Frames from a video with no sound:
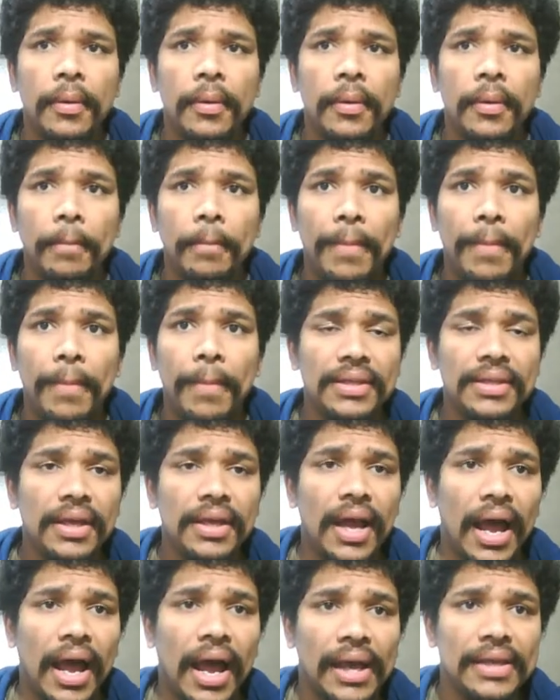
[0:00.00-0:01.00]
by
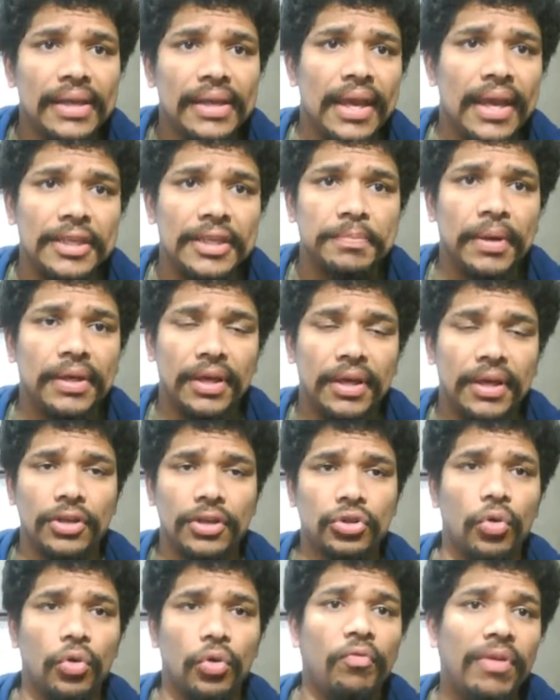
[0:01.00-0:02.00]
the eye aspect
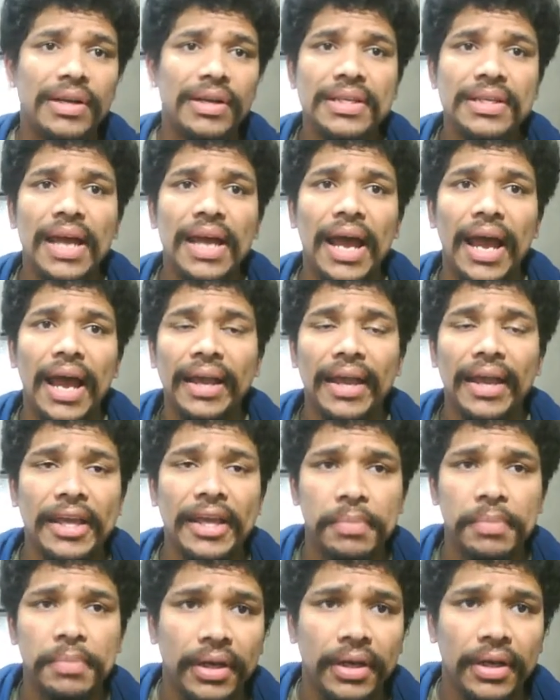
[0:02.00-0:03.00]
ratio. What is eye
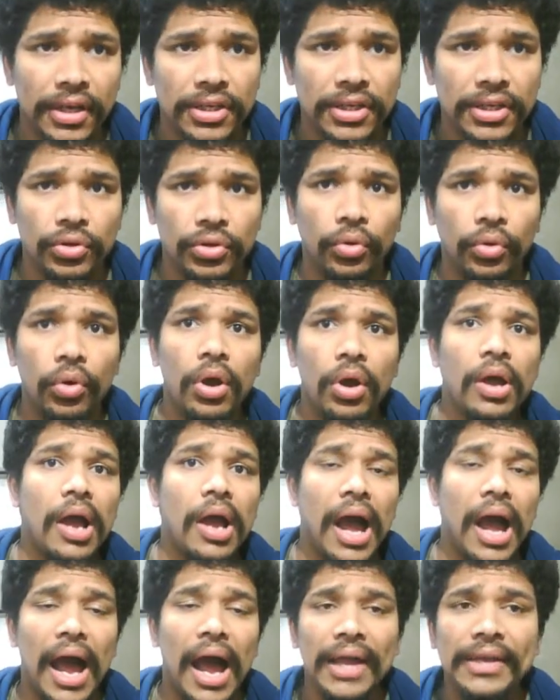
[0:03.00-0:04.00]
aspect ratio?
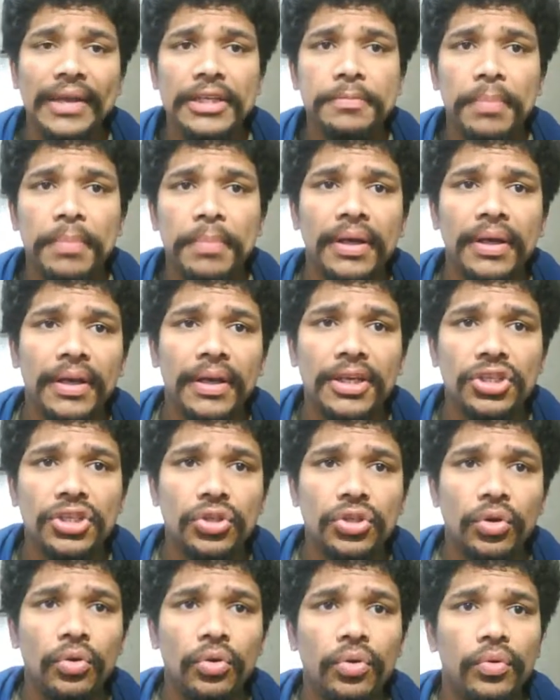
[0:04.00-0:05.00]
Eye aspect
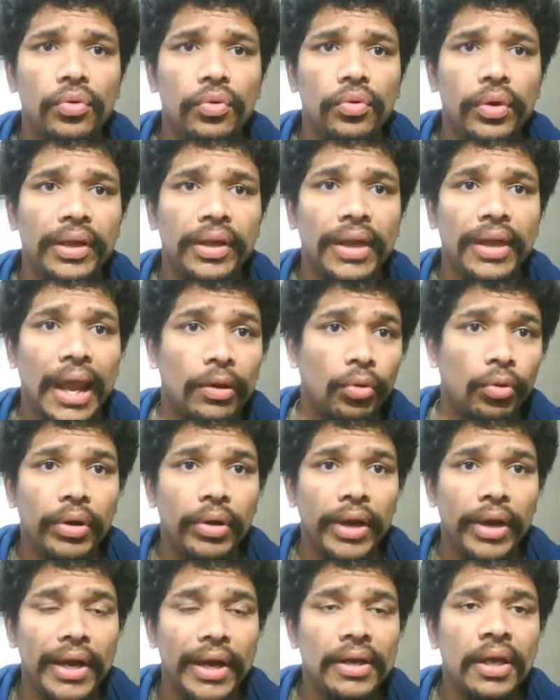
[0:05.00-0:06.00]
ratio
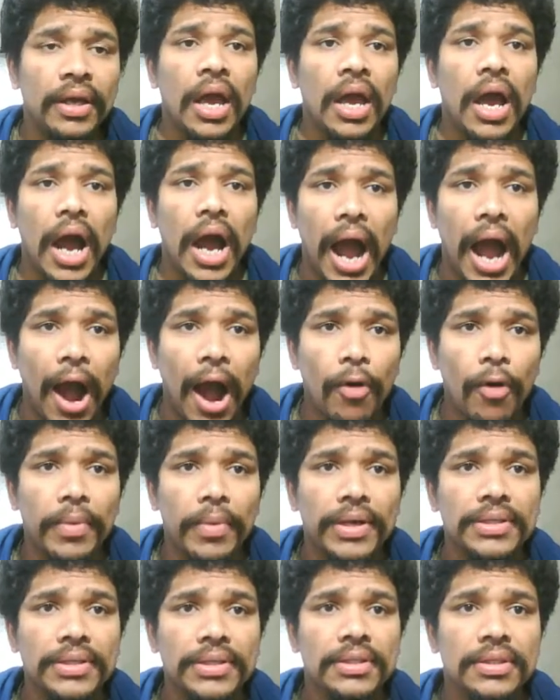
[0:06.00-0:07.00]
calculate how
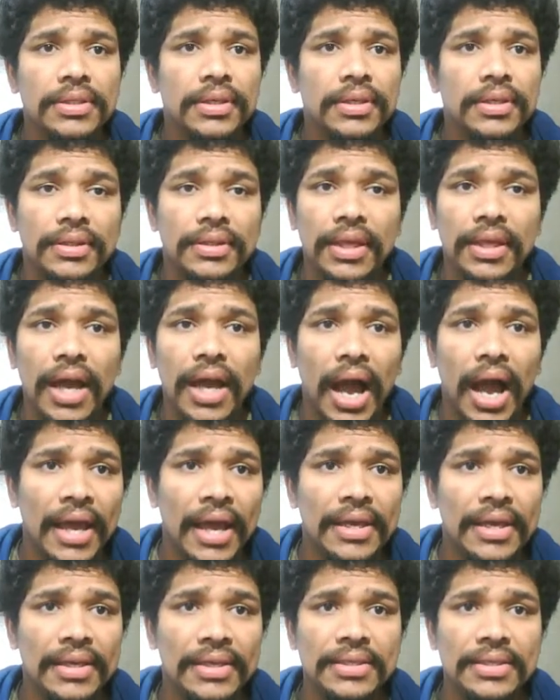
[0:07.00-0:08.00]
much the
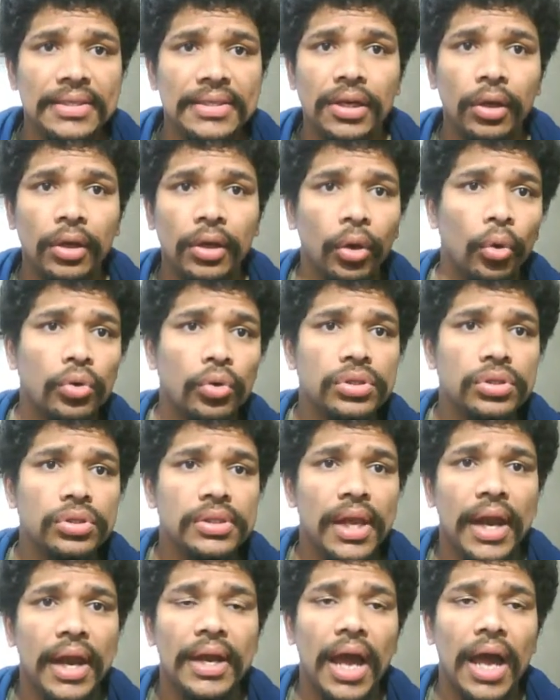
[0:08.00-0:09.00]
eye is closed
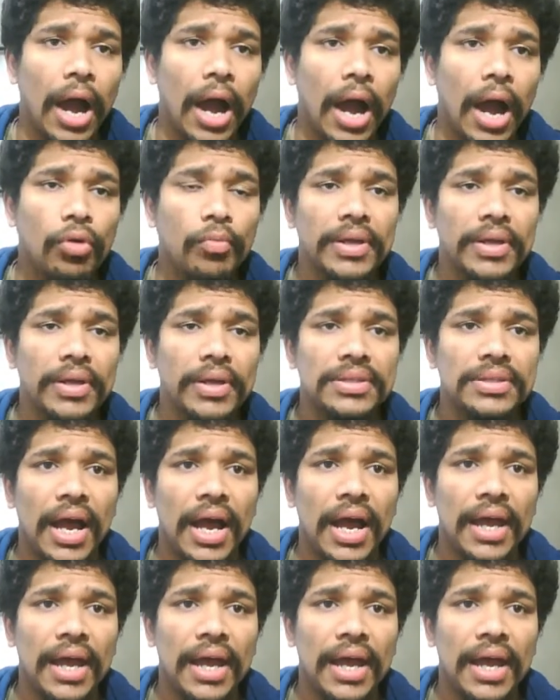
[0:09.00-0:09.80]
and how much eye